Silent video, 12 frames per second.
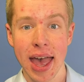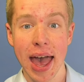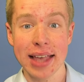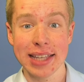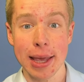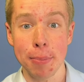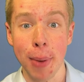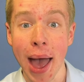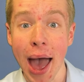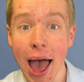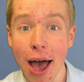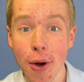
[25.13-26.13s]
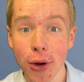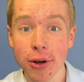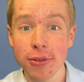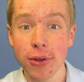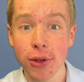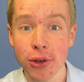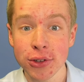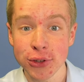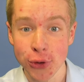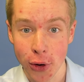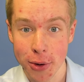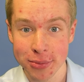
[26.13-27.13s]
as a powerful
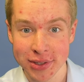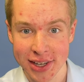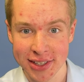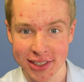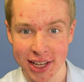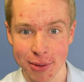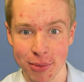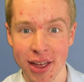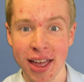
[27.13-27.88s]
storm system